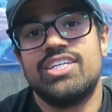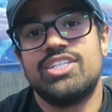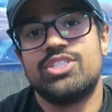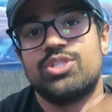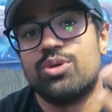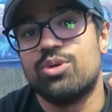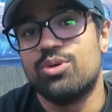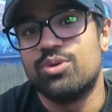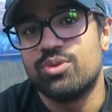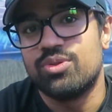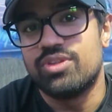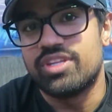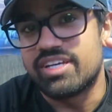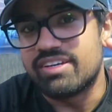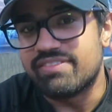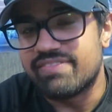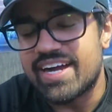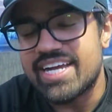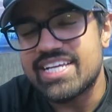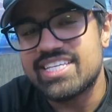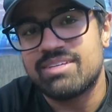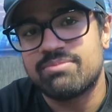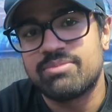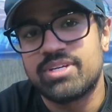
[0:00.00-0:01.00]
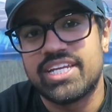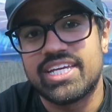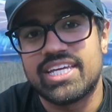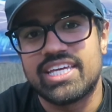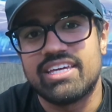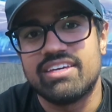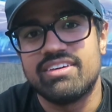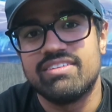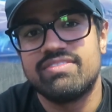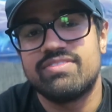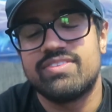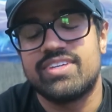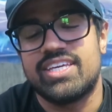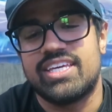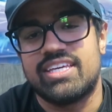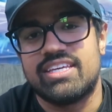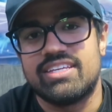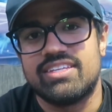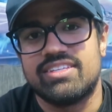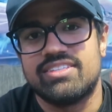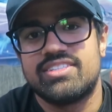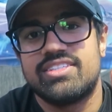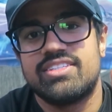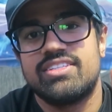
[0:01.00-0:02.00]
So the advice I'm gonna give
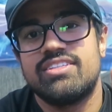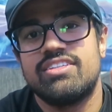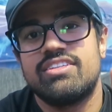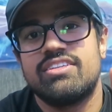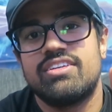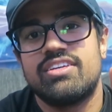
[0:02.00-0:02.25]
is